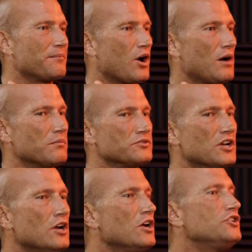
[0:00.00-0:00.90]
problems.
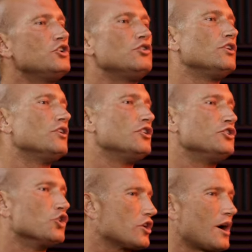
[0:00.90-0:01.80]
Dude,
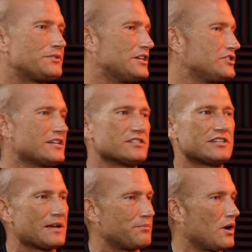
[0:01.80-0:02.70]
your competition has the
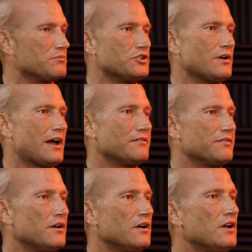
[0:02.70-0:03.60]
same problems you have.
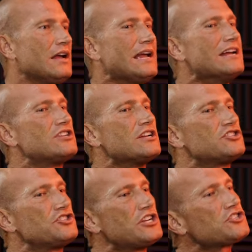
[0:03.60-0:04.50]
Yep.
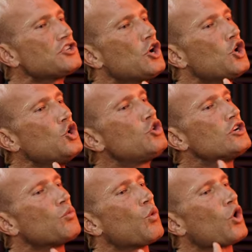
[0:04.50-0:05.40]
It's just who
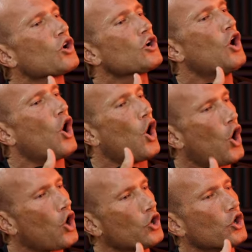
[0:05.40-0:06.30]
can work
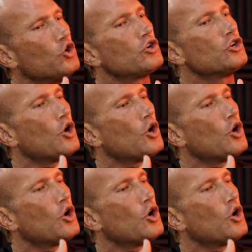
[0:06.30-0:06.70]
harder, who can